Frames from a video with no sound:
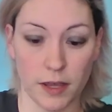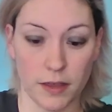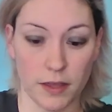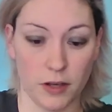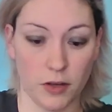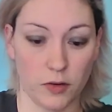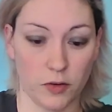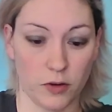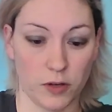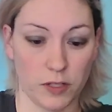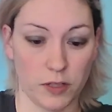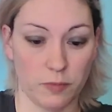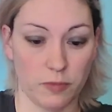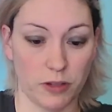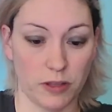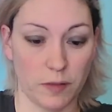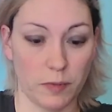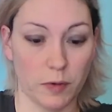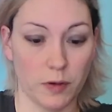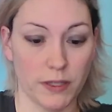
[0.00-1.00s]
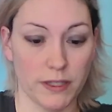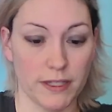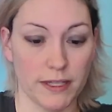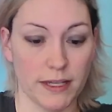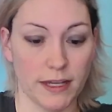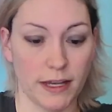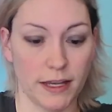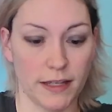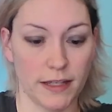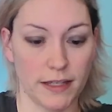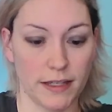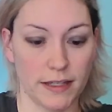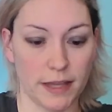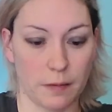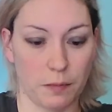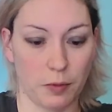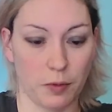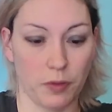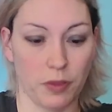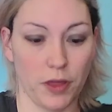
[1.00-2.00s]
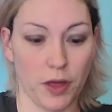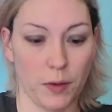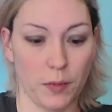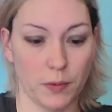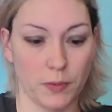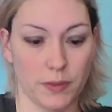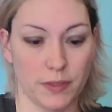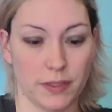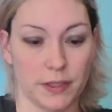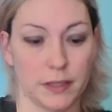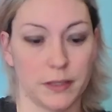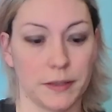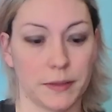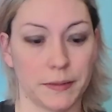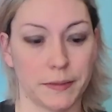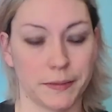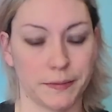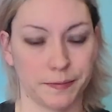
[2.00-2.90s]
And then you're going to bring the points in and staple those.